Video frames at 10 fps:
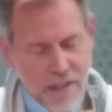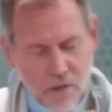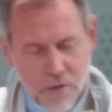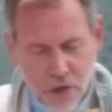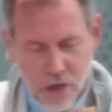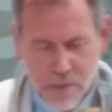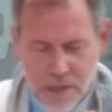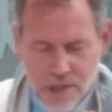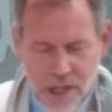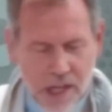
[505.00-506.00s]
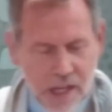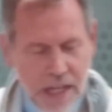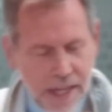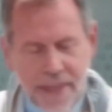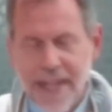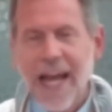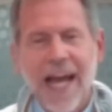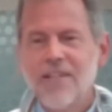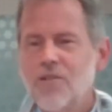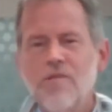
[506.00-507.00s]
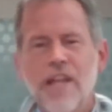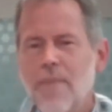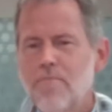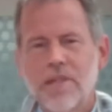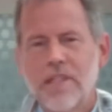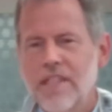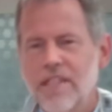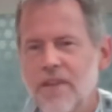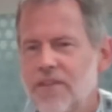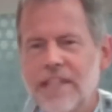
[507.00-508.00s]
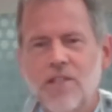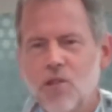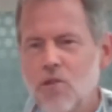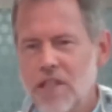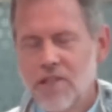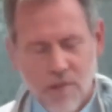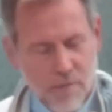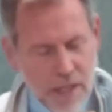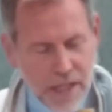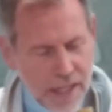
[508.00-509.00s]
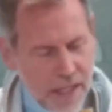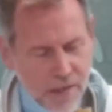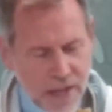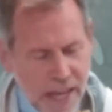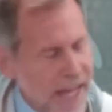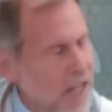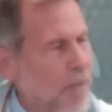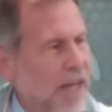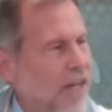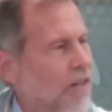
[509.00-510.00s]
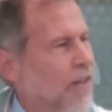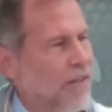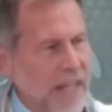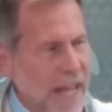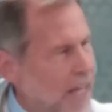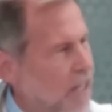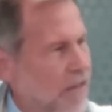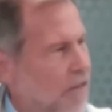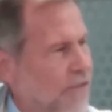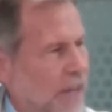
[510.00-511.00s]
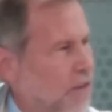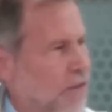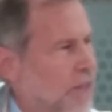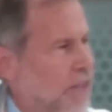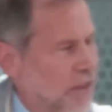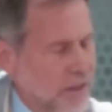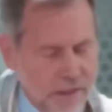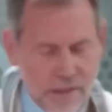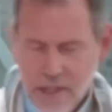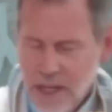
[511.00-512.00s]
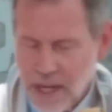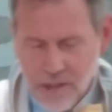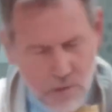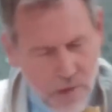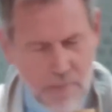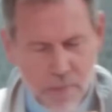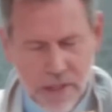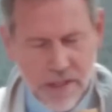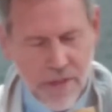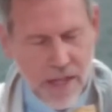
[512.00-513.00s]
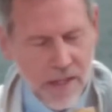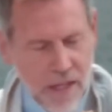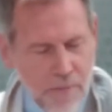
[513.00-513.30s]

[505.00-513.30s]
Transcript: You've heard me say that I do not believe that Judaism is any better than any other faith tradition. I do not believe that.